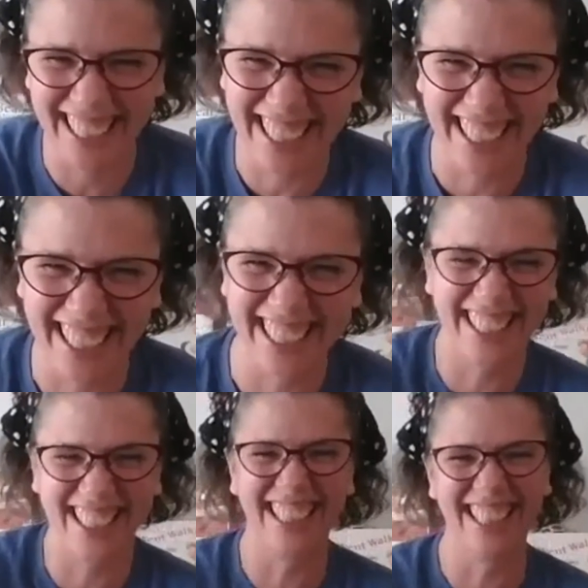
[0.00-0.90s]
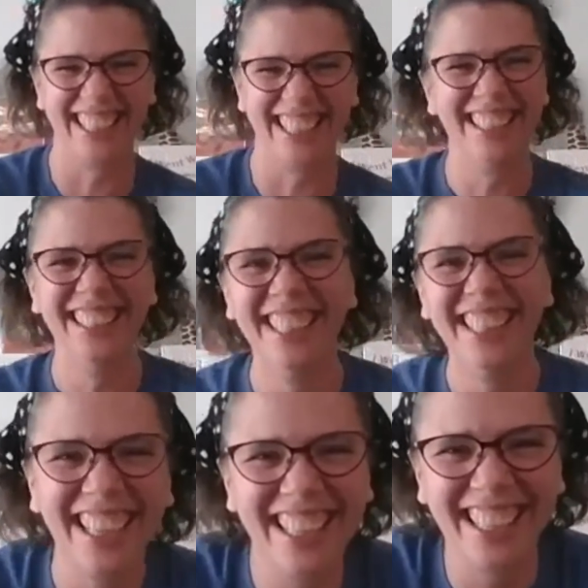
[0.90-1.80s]
one has three, so you
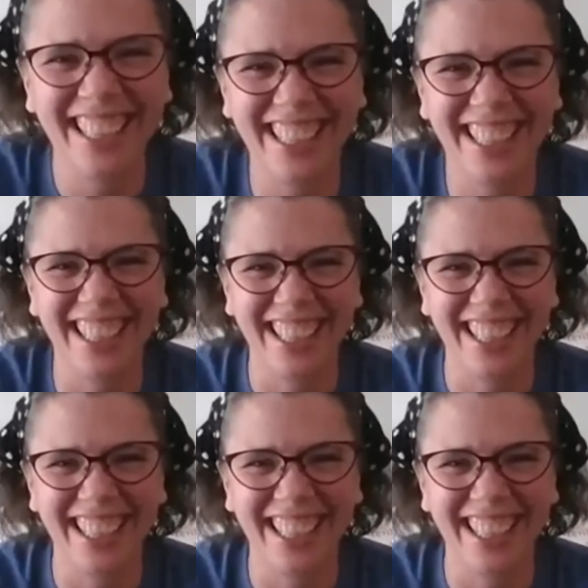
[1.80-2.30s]
say whatever you